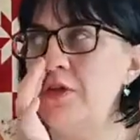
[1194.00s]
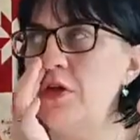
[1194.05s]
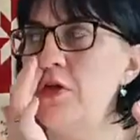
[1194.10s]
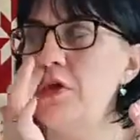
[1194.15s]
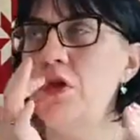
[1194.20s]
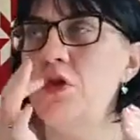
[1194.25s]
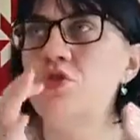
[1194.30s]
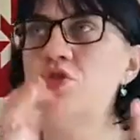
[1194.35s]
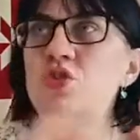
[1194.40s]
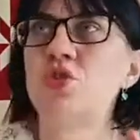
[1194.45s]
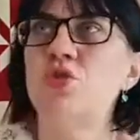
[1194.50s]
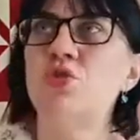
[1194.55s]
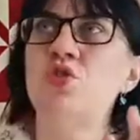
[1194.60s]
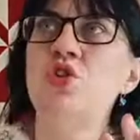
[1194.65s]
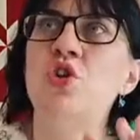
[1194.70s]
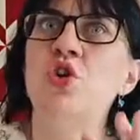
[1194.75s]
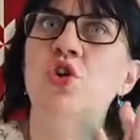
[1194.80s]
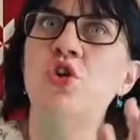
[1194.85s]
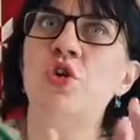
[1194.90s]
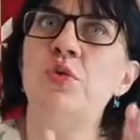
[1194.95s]
If you use
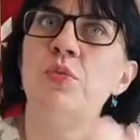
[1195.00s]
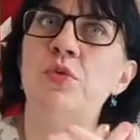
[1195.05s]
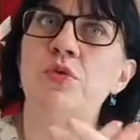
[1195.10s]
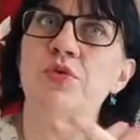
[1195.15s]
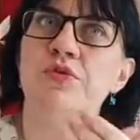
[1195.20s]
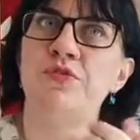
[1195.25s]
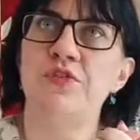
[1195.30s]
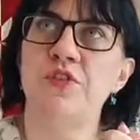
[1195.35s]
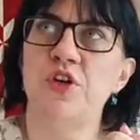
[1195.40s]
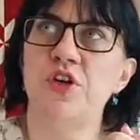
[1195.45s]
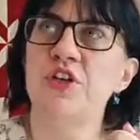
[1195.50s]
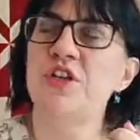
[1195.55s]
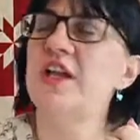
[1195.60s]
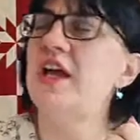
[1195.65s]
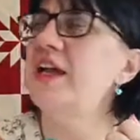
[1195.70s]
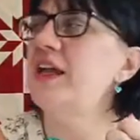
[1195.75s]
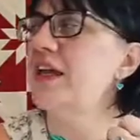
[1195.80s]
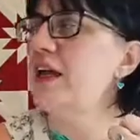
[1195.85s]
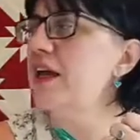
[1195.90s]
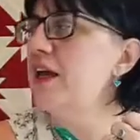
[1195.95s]
your normal
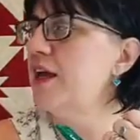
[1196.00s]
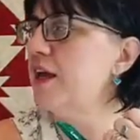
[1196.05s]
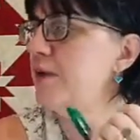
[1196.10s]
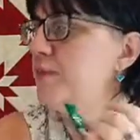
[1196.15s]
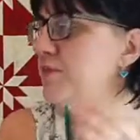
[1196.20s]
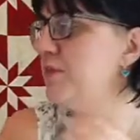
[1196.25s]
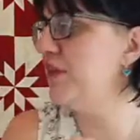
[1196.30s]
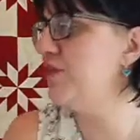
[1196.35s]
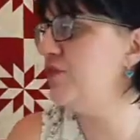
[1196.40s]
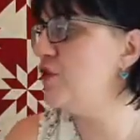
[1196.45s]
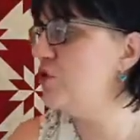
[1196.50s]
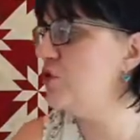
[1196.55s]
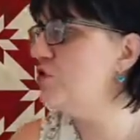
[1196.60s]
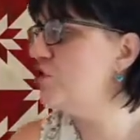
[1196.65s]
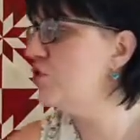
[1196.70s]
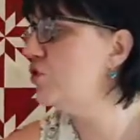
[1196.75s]
foot, like um, if